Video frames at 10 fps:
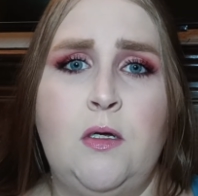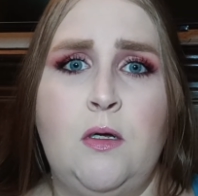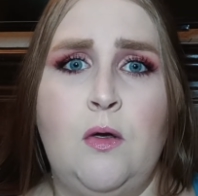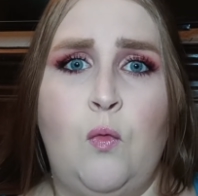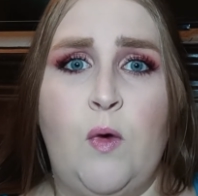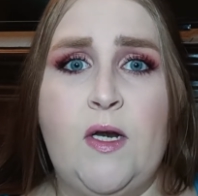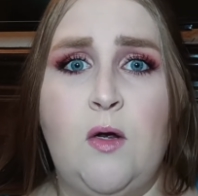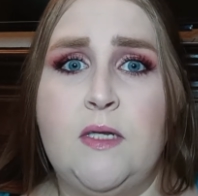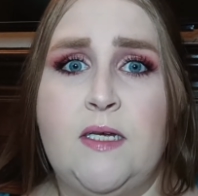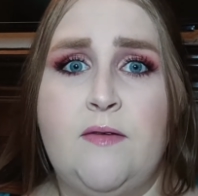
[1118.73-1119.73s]
we don't
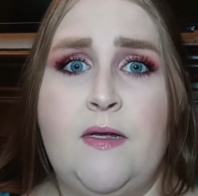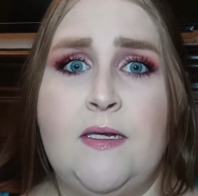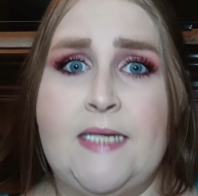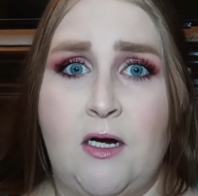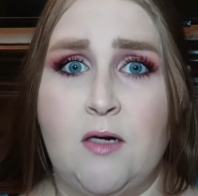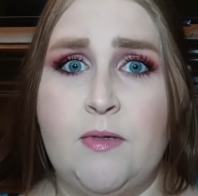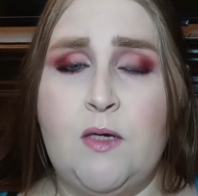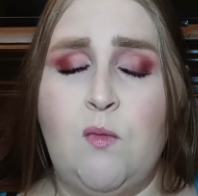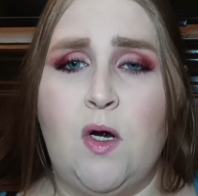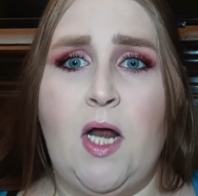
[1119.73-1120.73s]
live terribly.
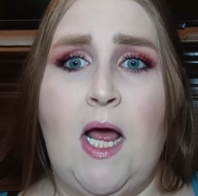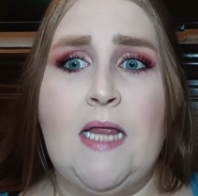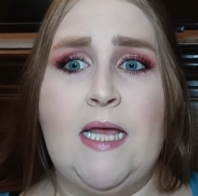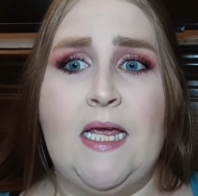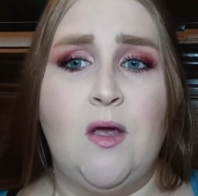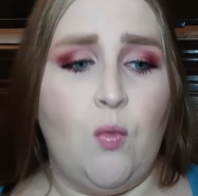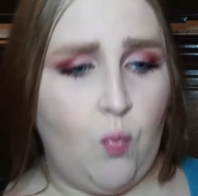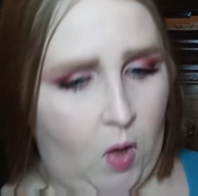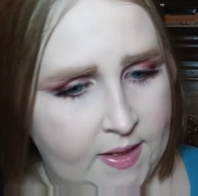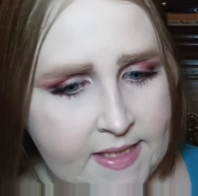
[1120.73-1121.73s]
We're not like
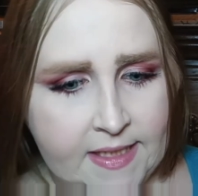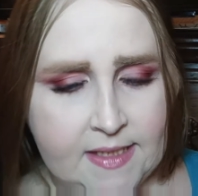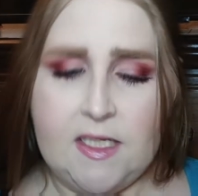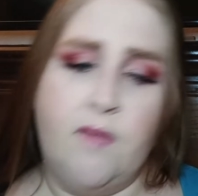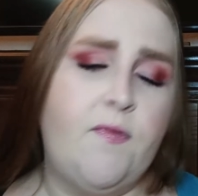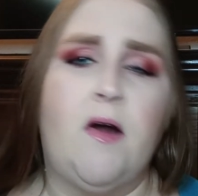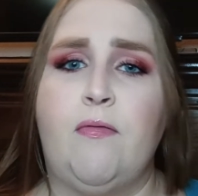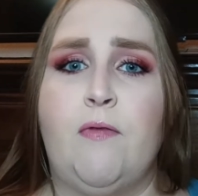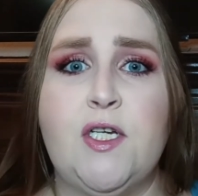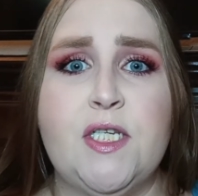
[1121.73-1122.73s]
wanting and stuff. Our
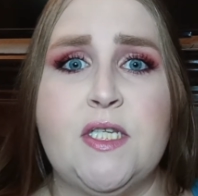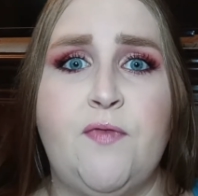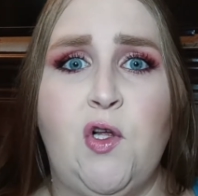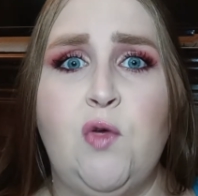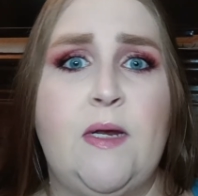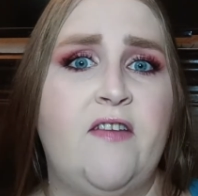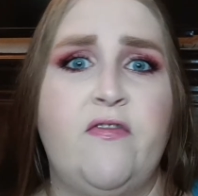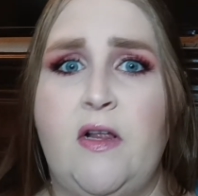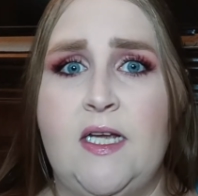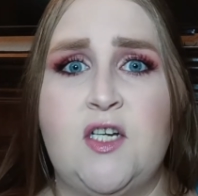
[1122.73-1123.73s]
fridge is full. We have
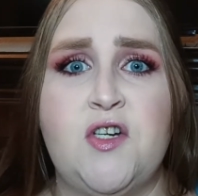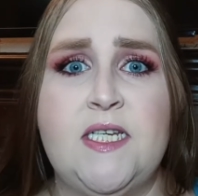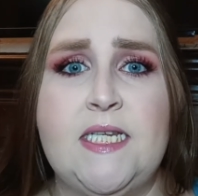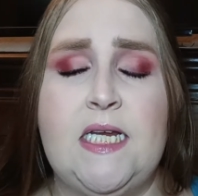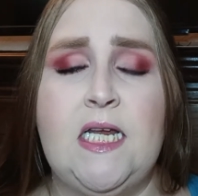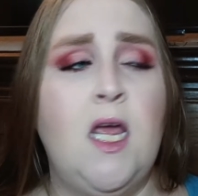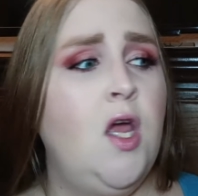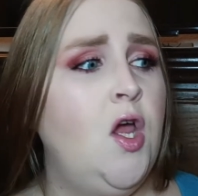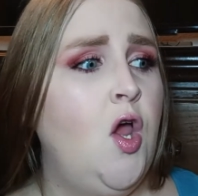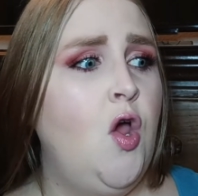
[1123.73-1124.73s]
electricity.
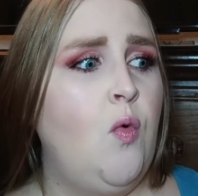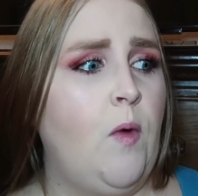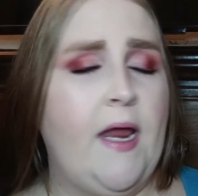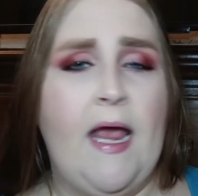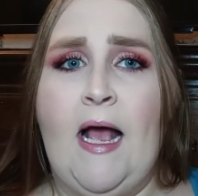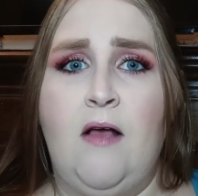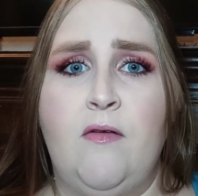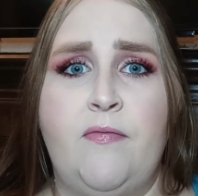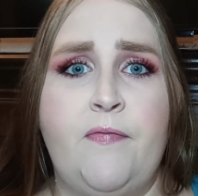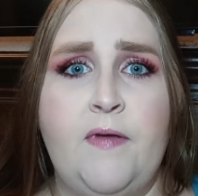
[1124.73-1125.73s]
We have
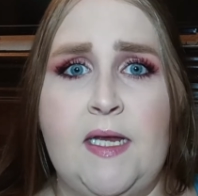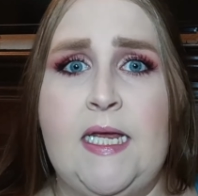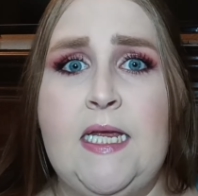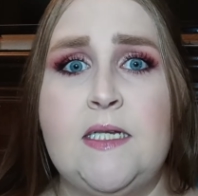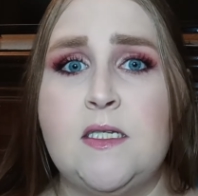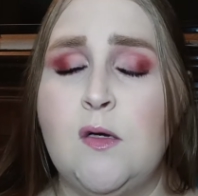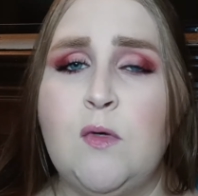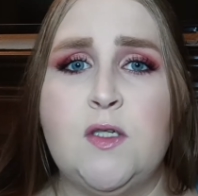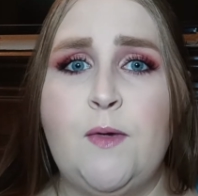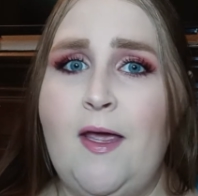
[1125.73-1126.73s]
heat
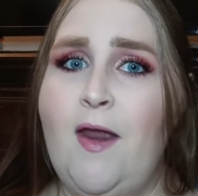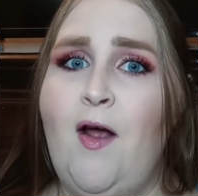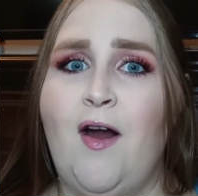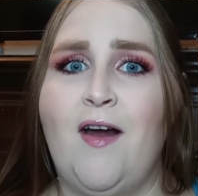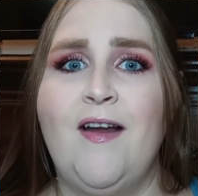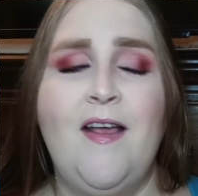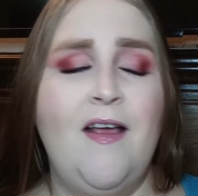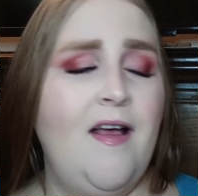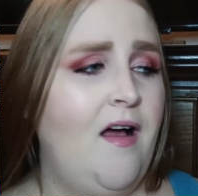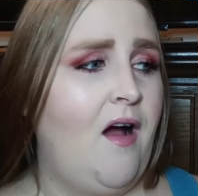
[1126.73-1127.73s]
once we get
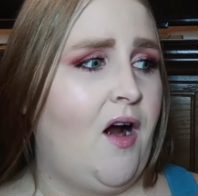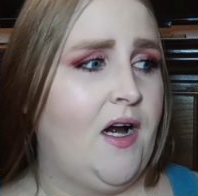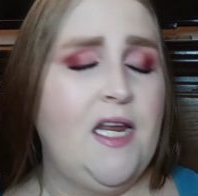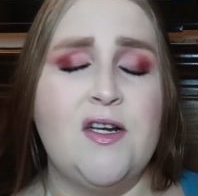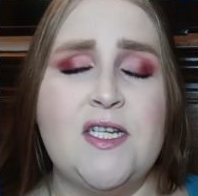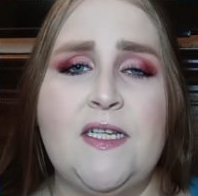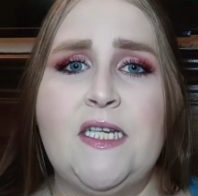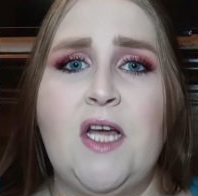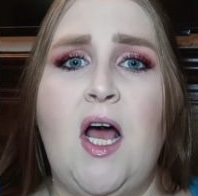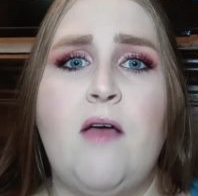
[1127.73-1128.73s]
our heaters cleaned
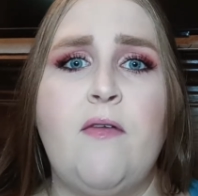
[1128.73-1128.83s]
off.